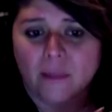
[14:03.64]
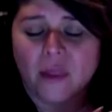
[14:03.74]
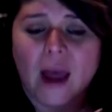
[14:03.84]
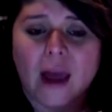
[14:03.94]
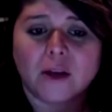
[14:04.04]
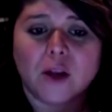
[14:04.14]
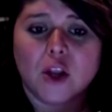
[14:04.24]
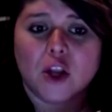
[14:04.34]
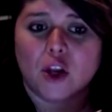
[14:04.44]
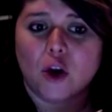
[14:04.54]
that,
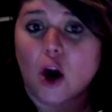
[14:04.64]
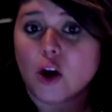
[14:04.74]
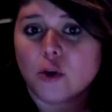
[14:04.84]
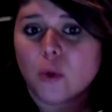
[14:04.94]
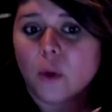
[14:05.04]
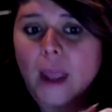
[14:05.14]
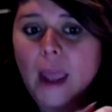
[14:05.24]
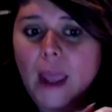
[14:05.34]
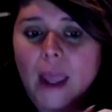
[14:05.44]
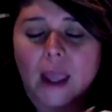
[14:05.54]
are you
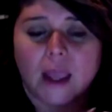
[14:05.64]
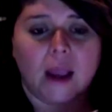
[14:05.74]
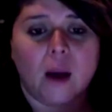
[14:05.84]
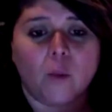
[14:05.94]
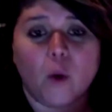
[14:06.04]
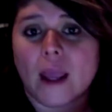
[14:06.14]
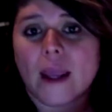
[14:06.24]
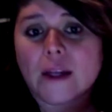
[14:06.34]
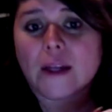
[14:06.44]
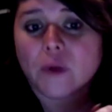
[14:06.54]
okay? What can
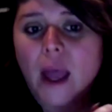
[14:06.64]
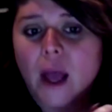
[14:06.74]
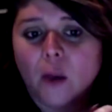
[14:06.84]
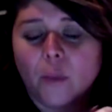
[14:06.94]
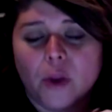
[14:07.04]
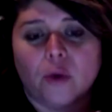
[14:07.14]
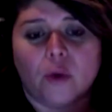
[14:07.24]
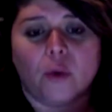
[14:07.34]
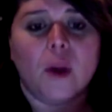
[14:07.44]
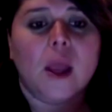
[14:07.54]
I do to help you?